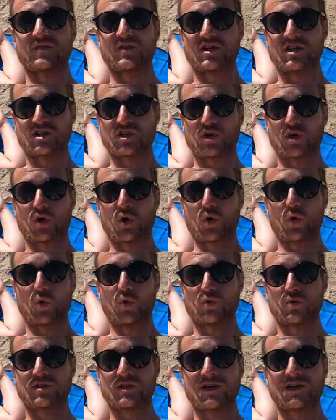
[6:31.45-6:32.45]
freezing
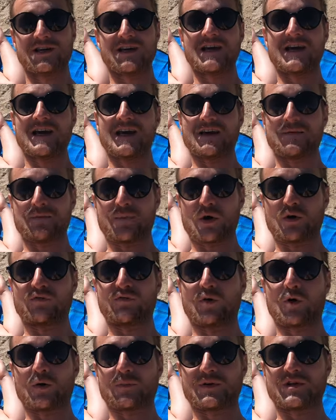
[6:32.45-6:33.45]
cold,
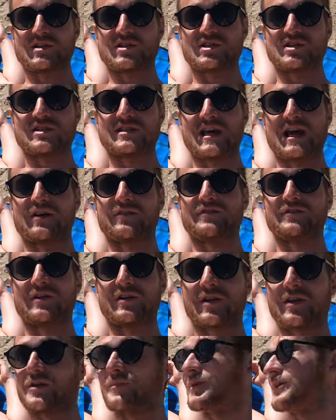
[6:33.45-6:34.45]
Belvoir Beach is
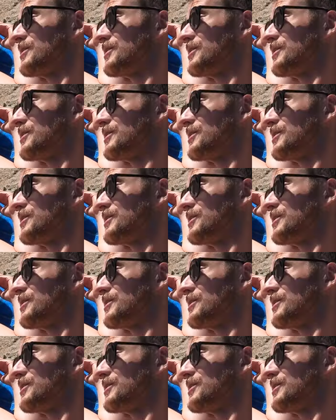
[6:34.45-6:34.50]
definitely the